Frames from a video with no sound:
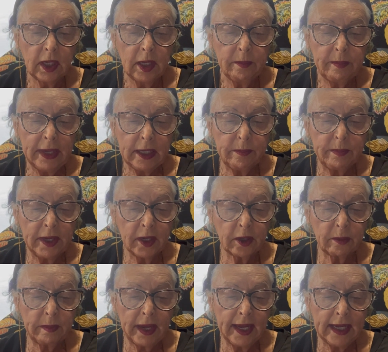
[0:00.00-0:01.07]
made better
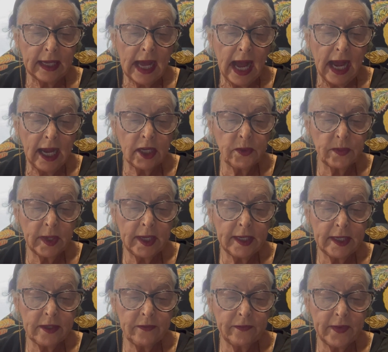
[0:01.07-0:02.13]
by a
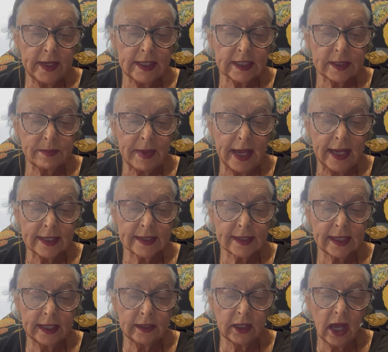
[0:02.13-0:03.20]
hydrating face mask,
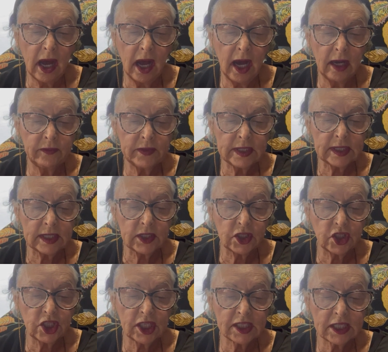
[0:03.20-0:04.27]
and La Havre's is
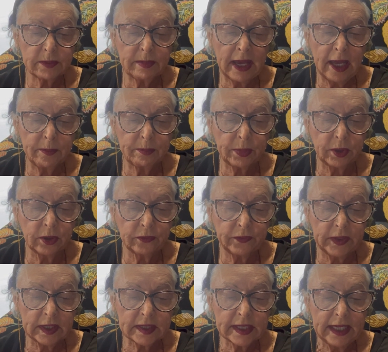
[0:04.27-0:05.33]
just about
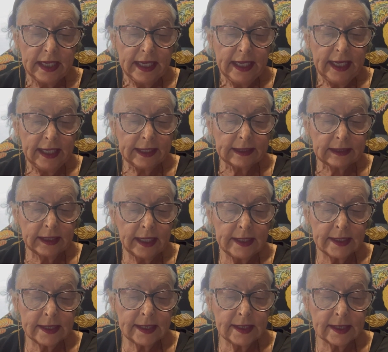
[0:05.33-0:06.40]
perfect. It
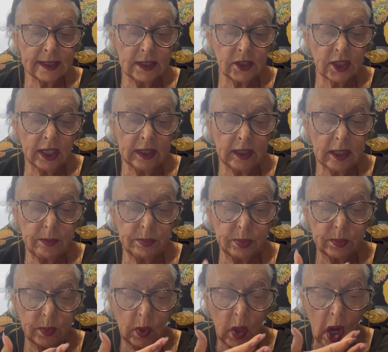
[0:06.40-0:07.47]
cleanses and gently
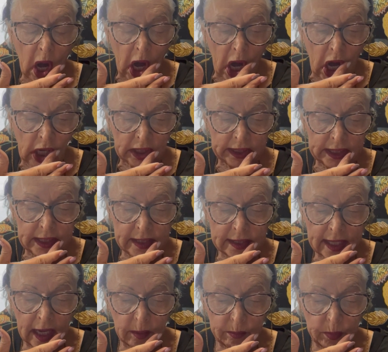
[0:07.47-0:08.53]
cleans
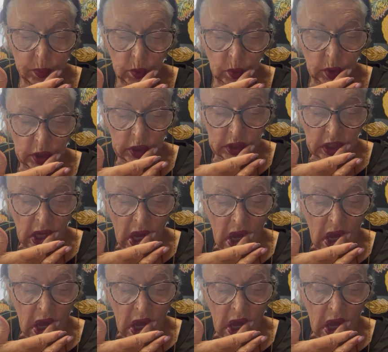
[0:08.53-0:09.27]
out pores.